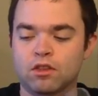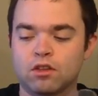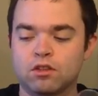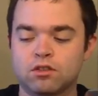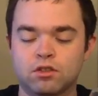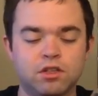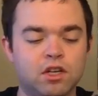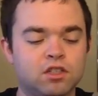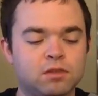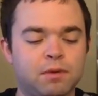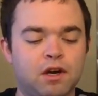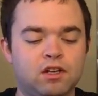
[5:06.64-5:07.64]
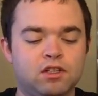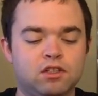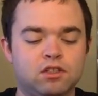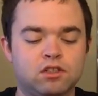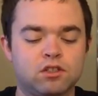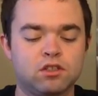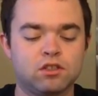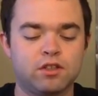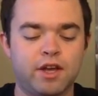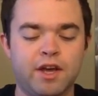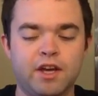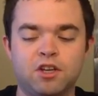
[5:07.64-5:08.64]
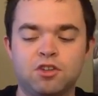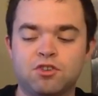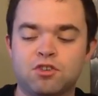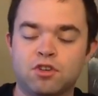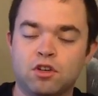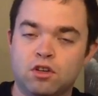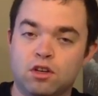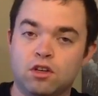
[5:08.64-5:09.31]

So the yellow spot is age.